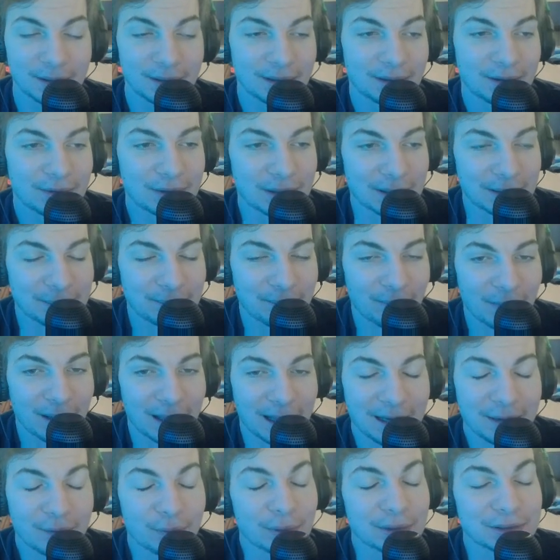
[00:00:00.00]
Okay.
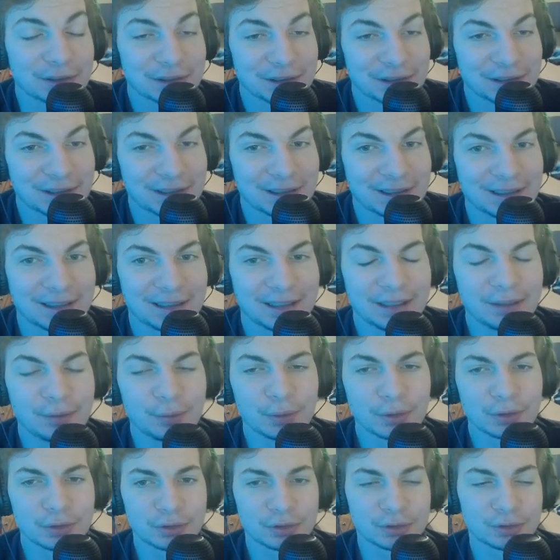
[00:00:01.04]
Anyways, he
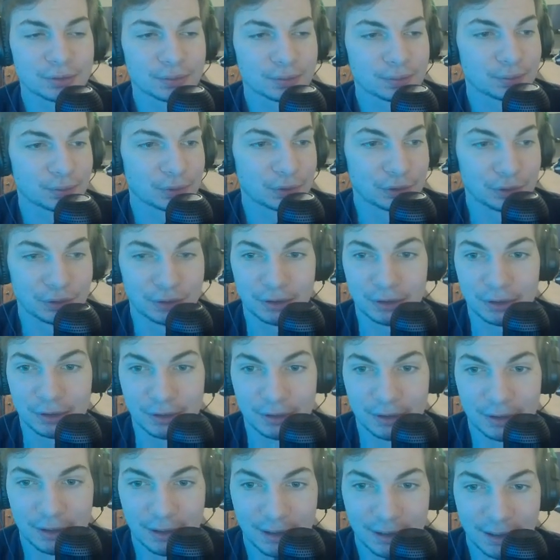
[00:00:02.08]
was really
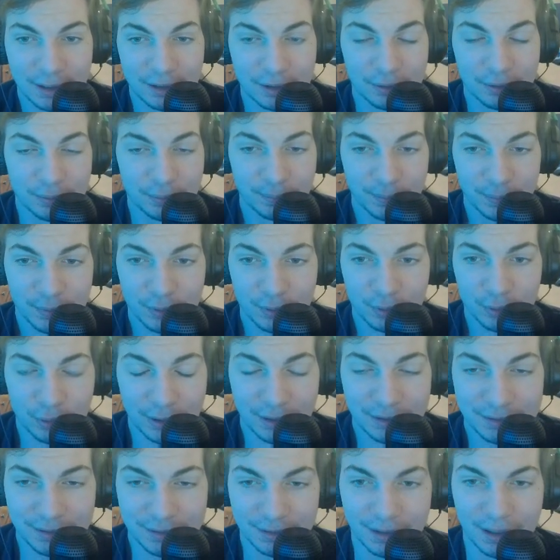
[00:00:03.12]
good. He had a
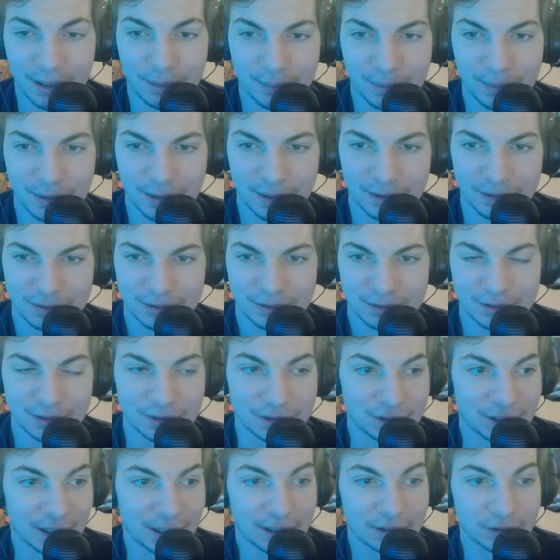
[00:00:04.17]
crazy game against the
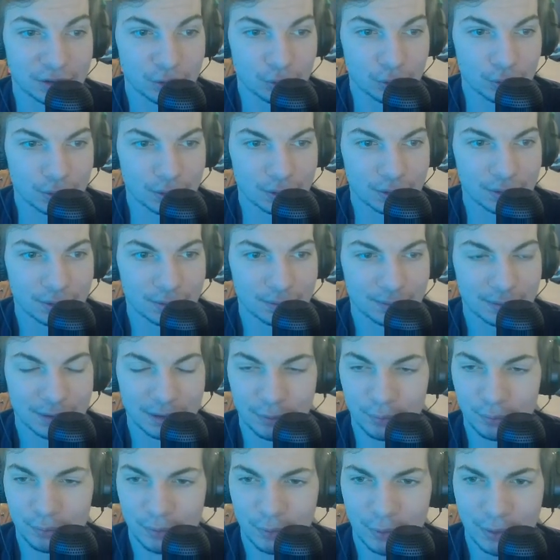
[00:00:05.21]
Jags corner
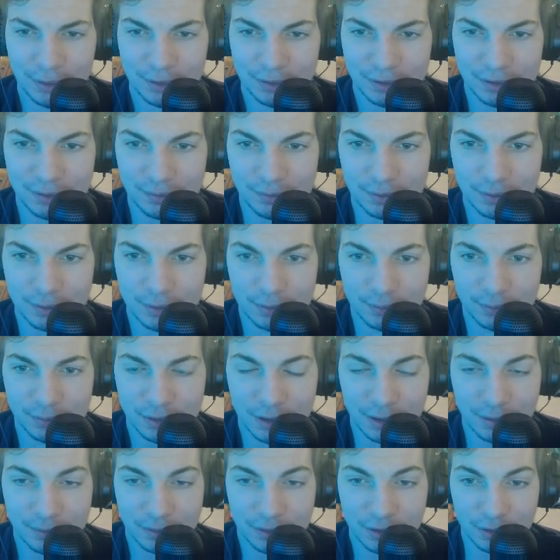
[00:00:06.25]
and wide receiver
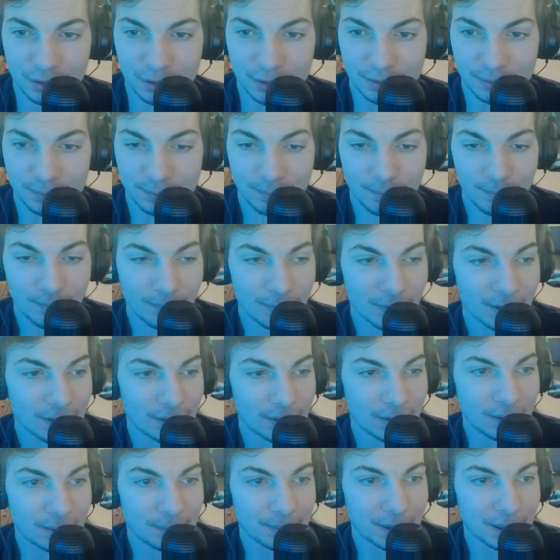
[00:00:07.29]
Travis Hunter.
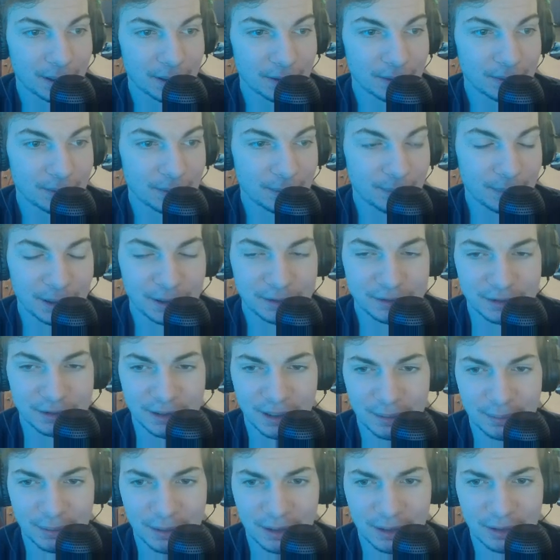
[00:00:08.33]
Had an amazing
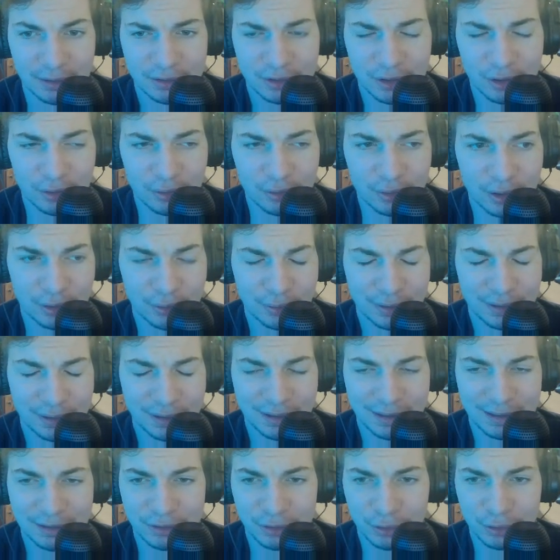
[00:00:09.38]
game against Colorado. I think
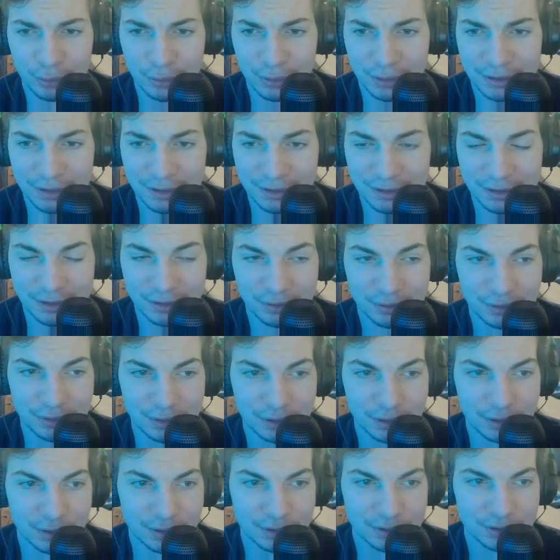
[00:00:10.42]
he had 263
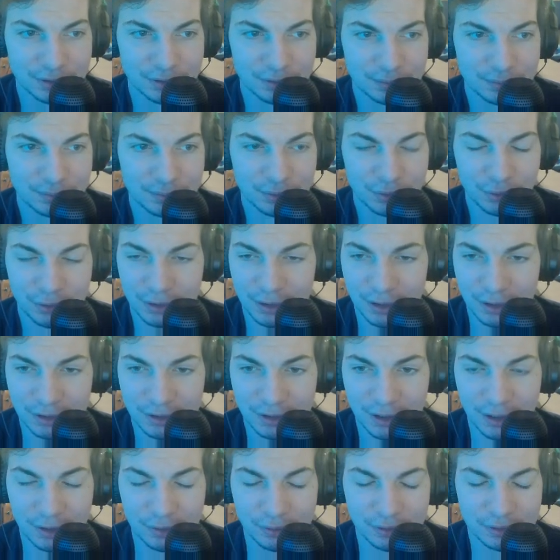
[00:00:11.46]
yards, 3
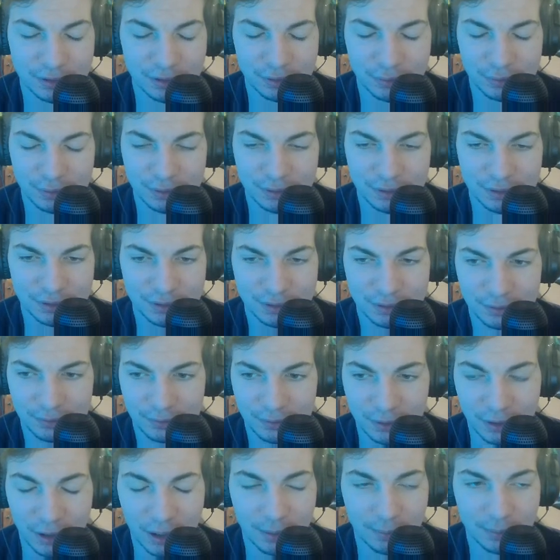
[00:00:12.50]
touchdowns. It was
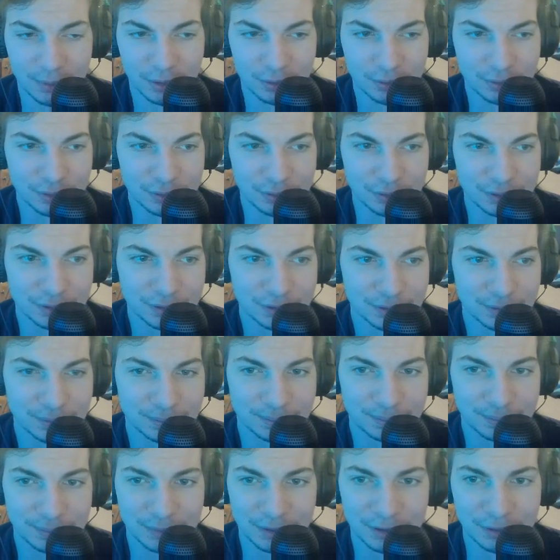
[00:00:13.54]
phenomenal. It was
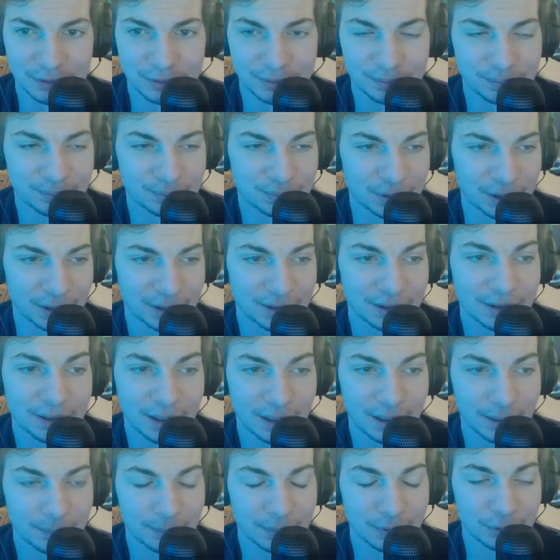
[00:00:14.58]
his break
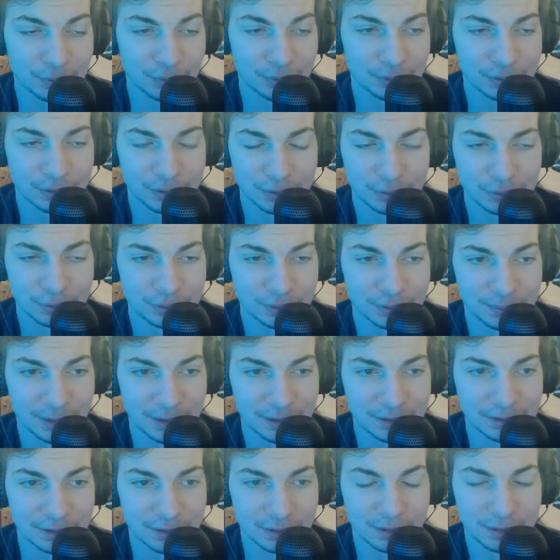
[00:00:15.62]
game. It was
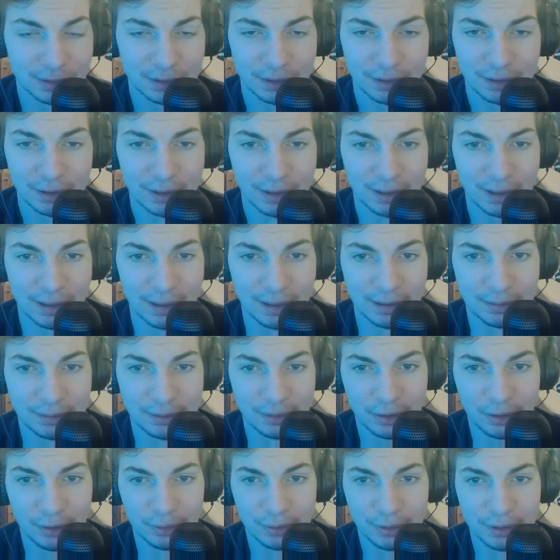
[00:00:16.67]
amazing. And,
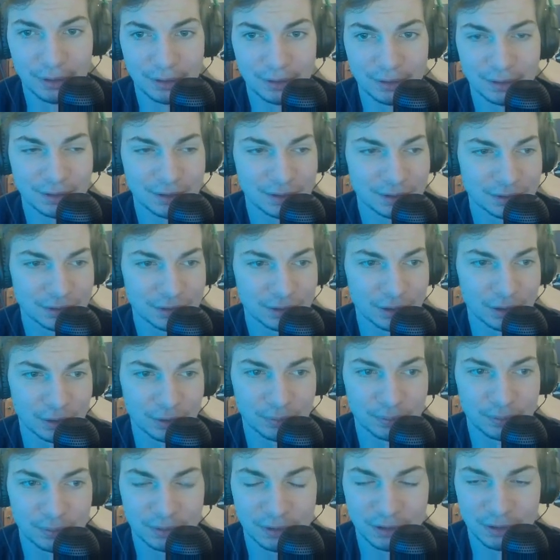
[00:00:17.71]
he is a
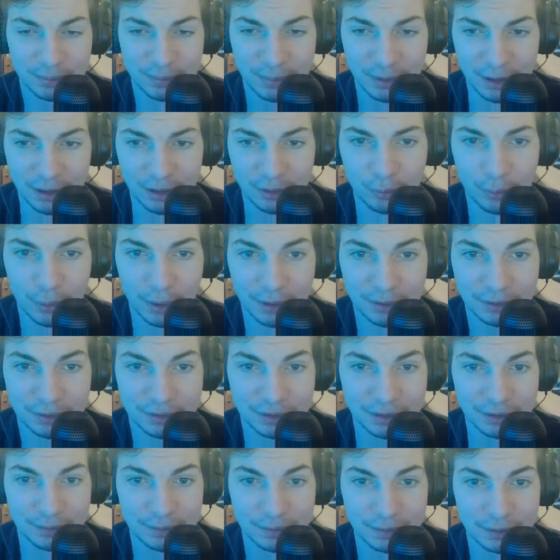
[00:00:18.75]
speedy wide
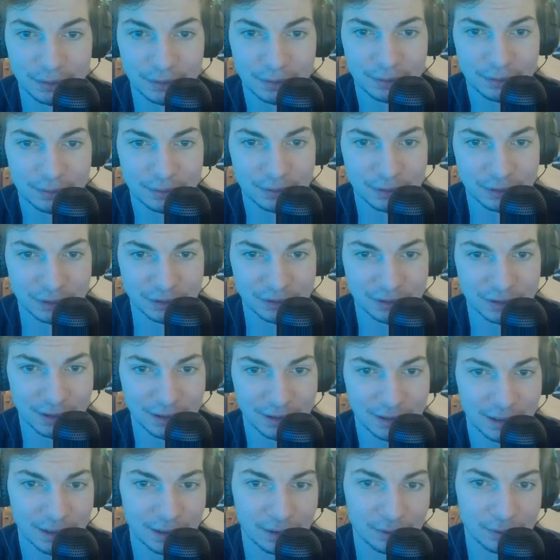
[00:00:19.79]
receiver, just like
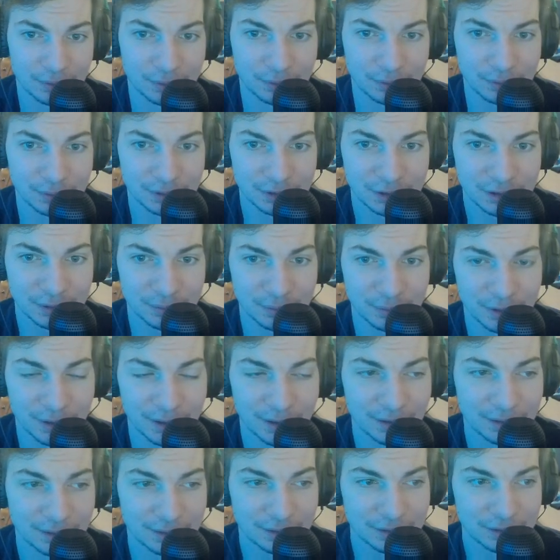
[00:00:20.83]
how
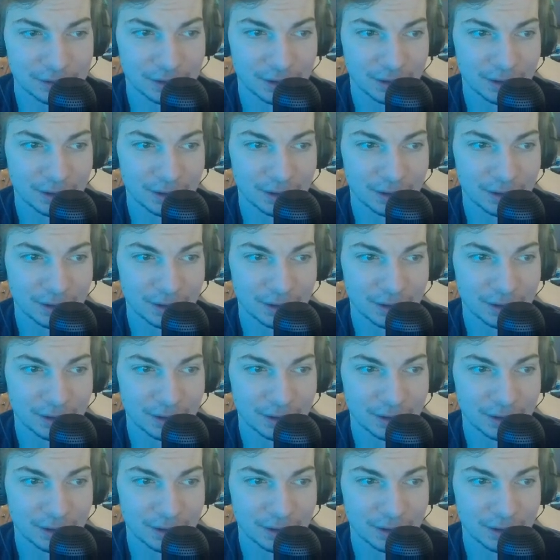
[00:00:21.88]
Chimere is.